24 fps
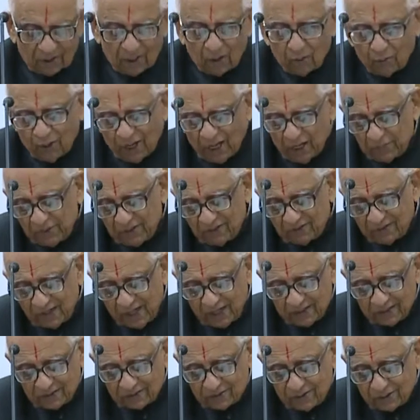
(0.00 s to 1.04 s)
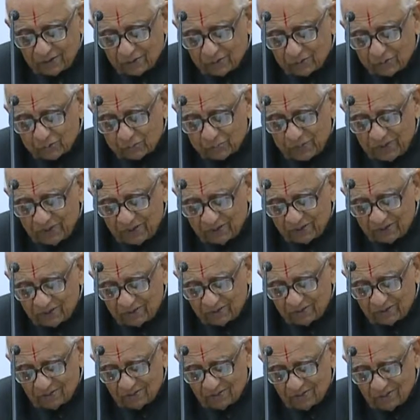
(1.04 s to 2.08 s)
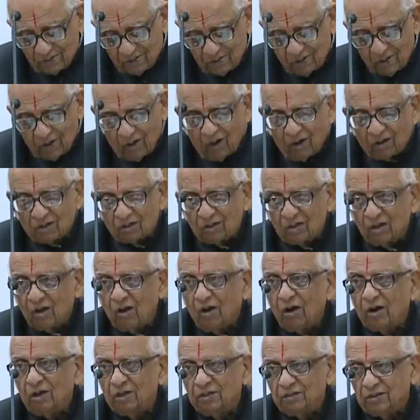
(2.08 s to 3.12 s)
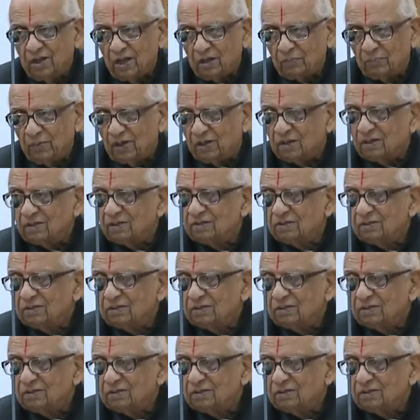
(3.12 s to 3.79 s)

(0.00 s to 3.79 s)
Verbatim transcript: Now I have been directed to speak on law and dharma.